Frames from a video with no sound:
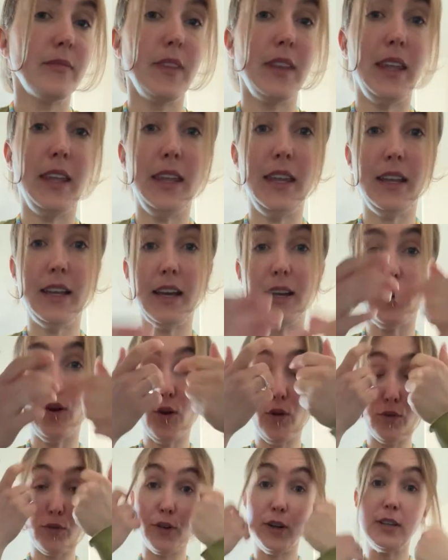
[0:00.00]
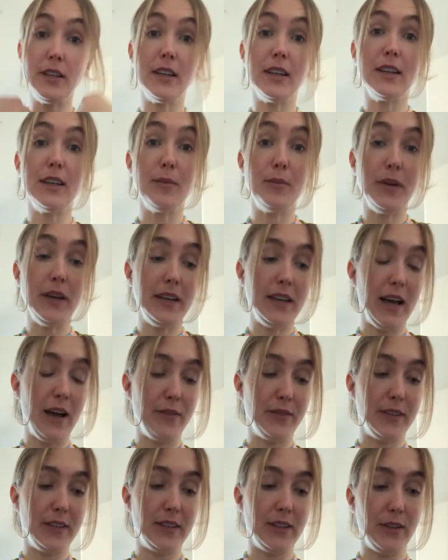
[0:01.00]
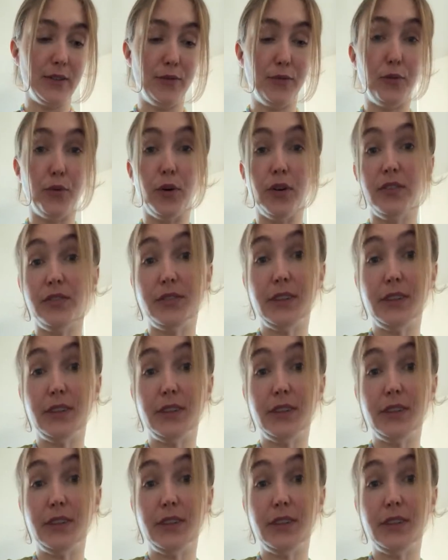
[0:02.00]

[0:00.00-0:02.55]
He got over it a little bit after the 4th